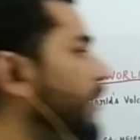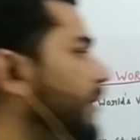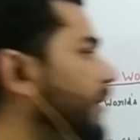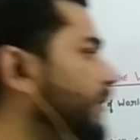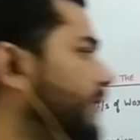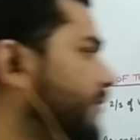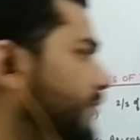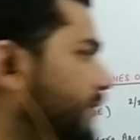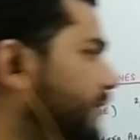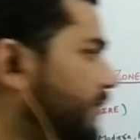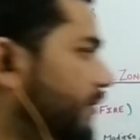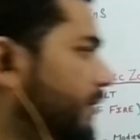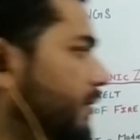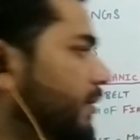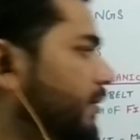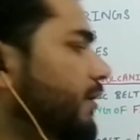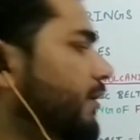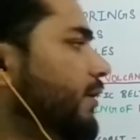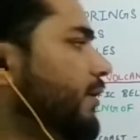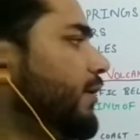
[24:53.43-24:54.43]
Like this.
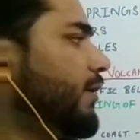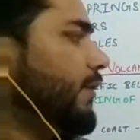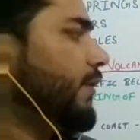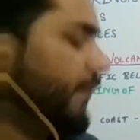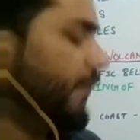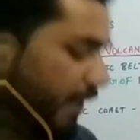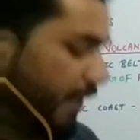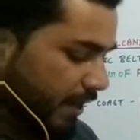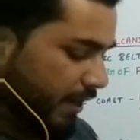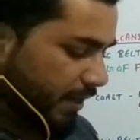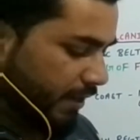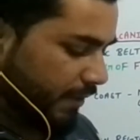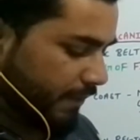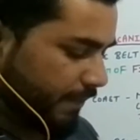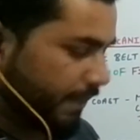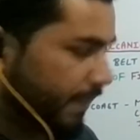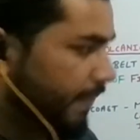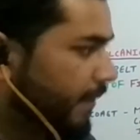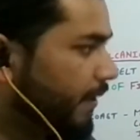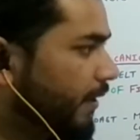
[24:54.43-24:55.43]

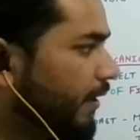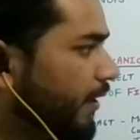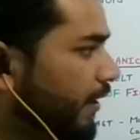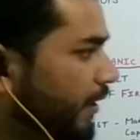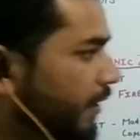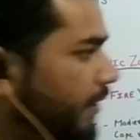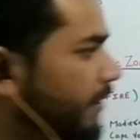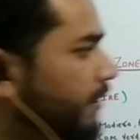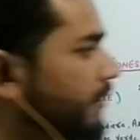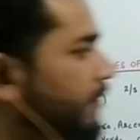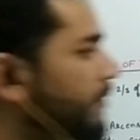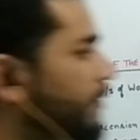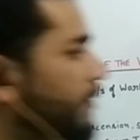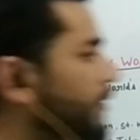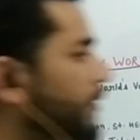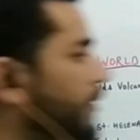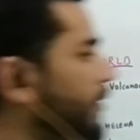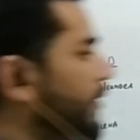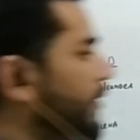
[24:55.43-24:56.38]
Then in